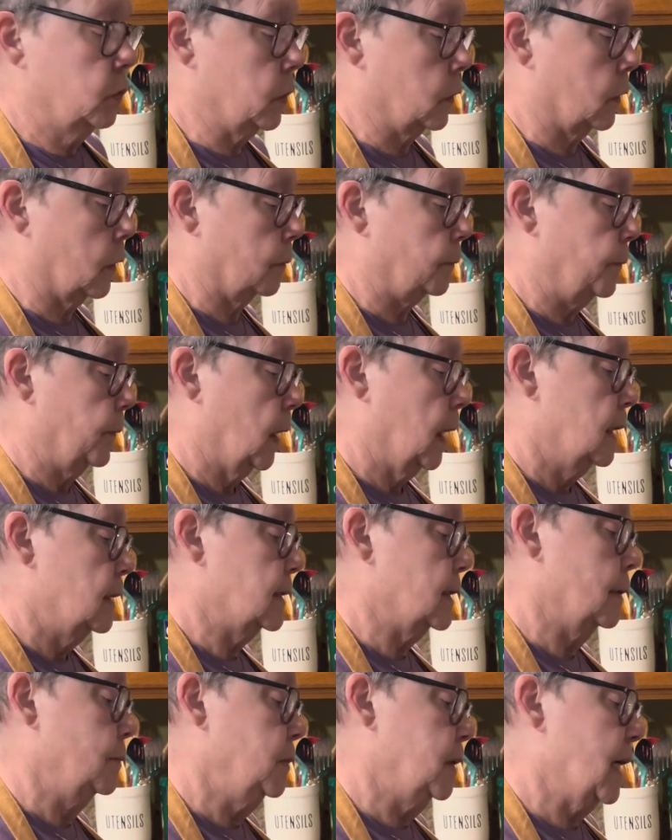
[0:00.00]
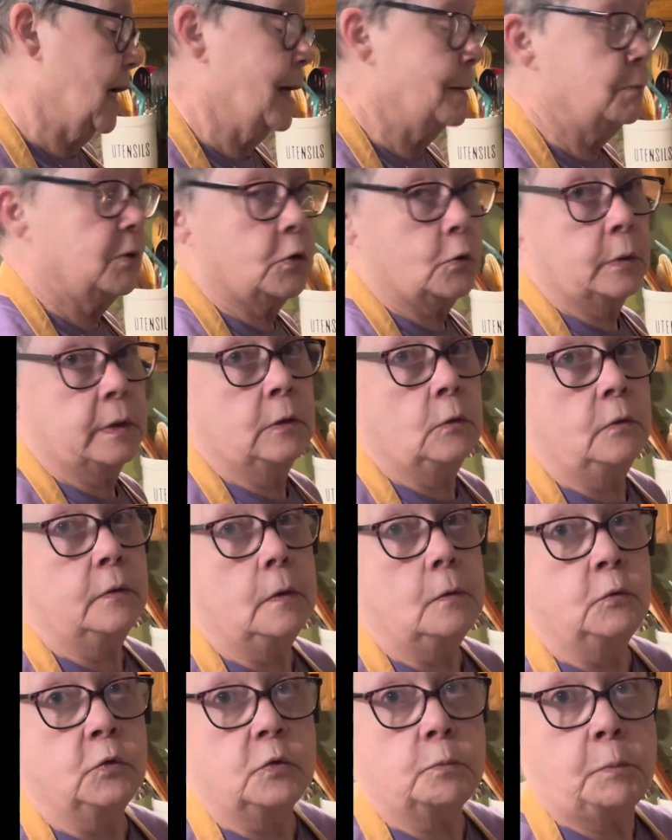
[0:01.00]
or sometimes grill the
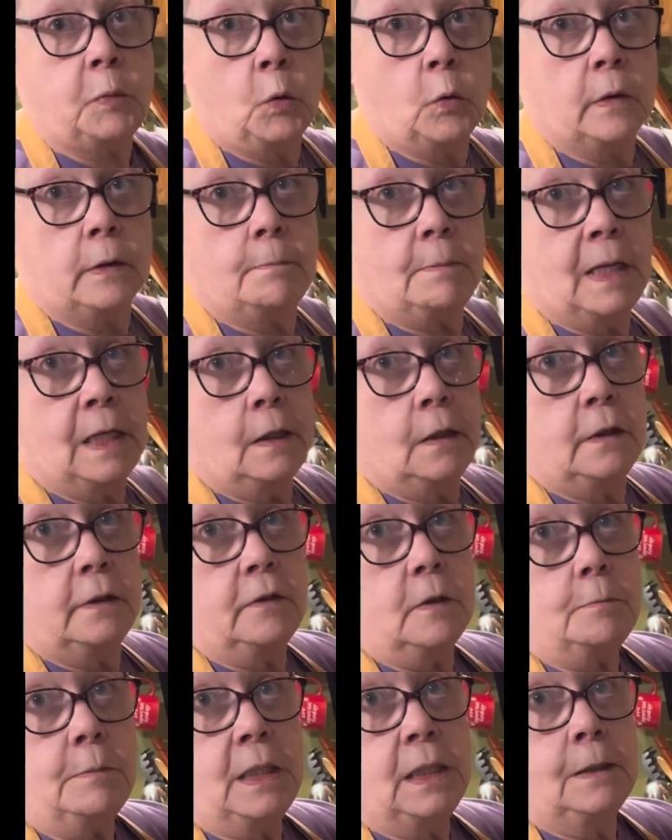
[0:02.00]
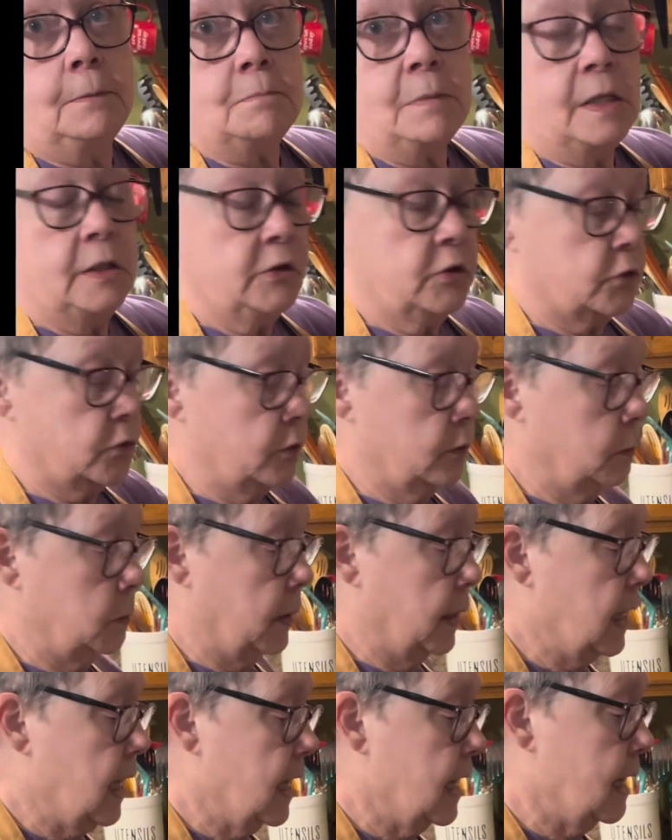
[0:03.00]
portobello, the big mushroom
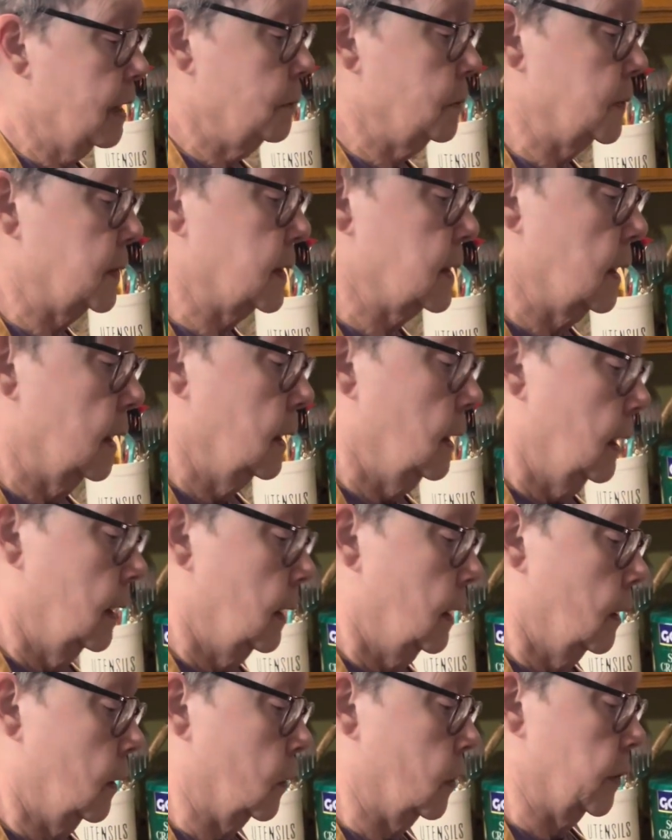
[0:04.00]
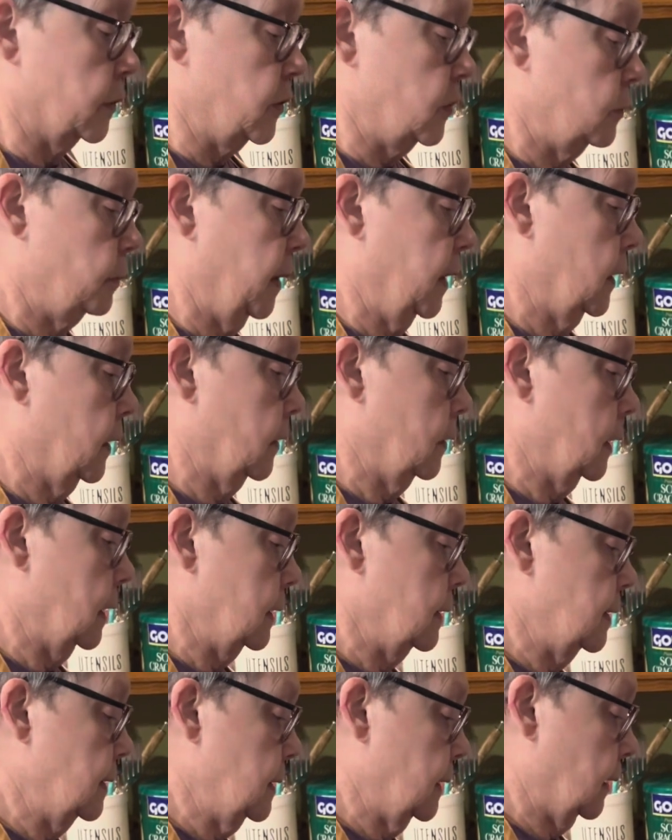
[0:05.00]
caps, or
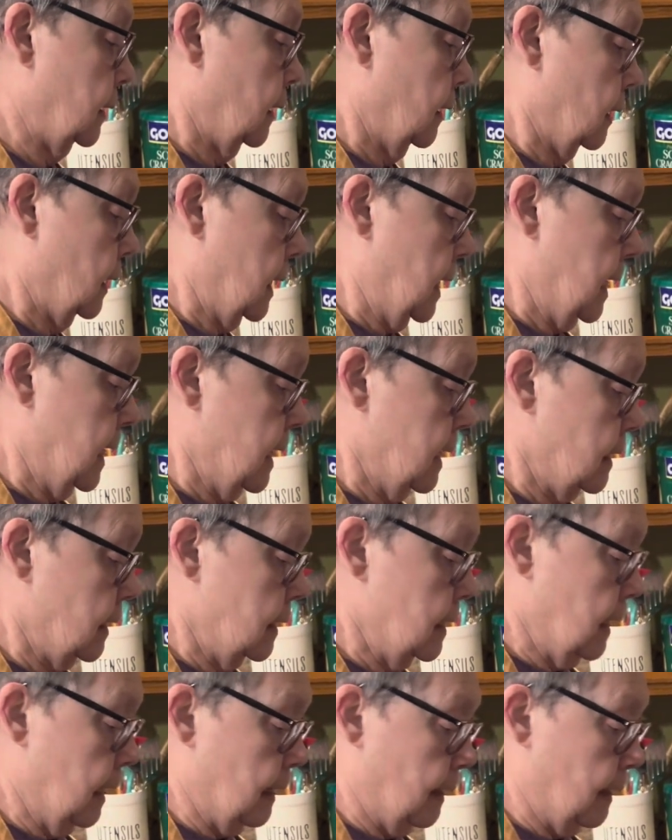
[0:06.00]
asparagus, and